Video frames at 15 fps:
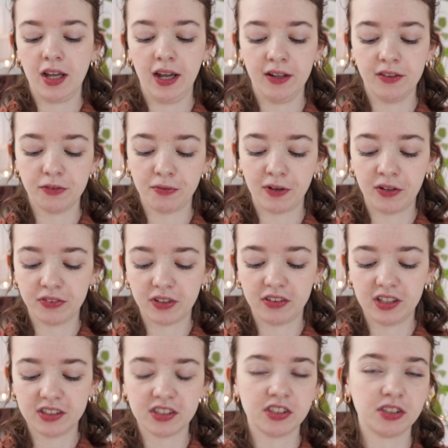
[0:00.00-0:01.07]
and found that
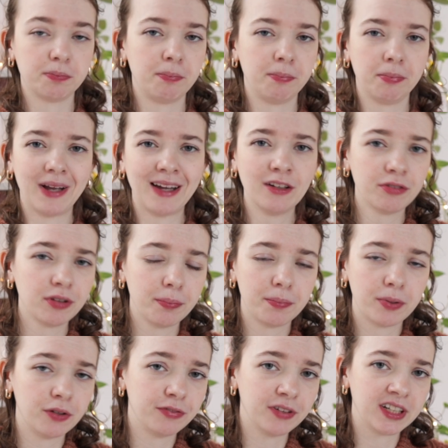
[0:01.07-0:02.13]
this is kind of the
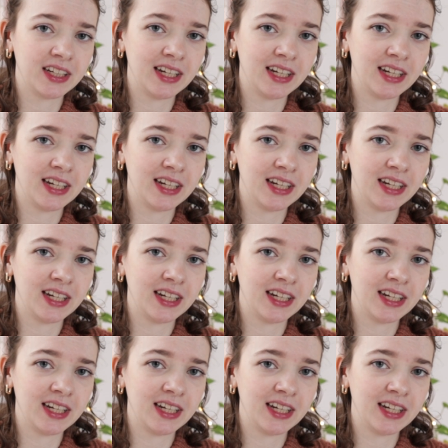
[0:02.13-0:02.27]
perfect